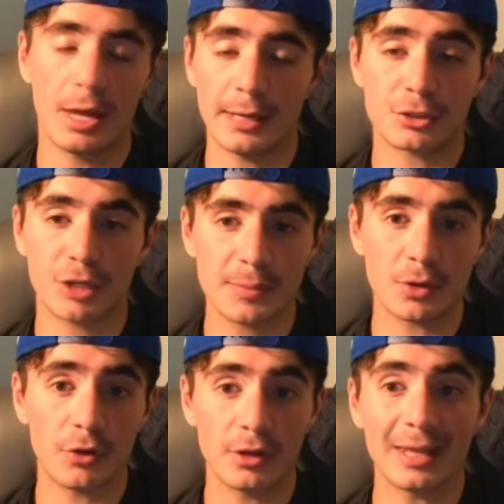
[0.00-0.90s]
And it scrapes
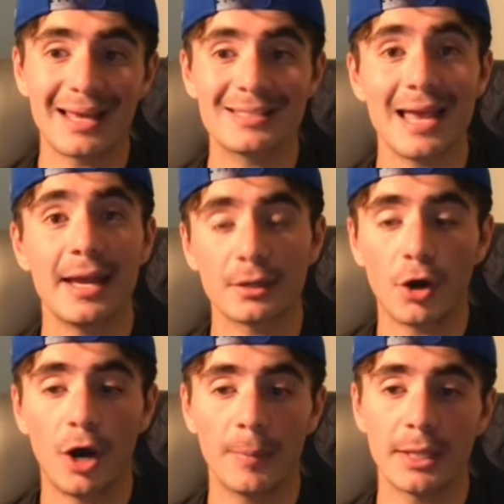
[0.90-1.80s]
all the likes and
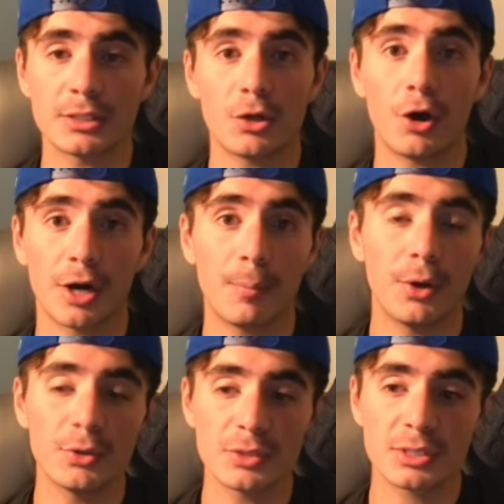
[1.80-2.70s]
comments on our
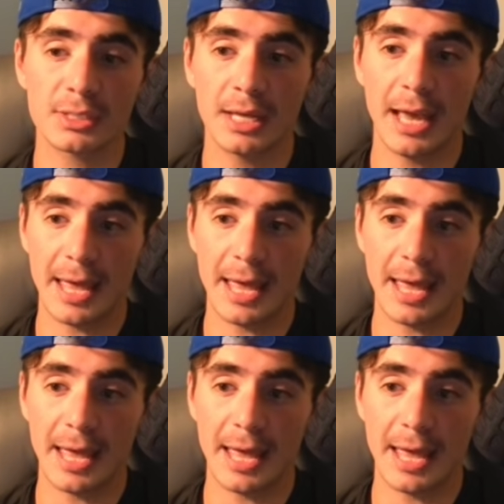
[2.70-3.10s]
posts.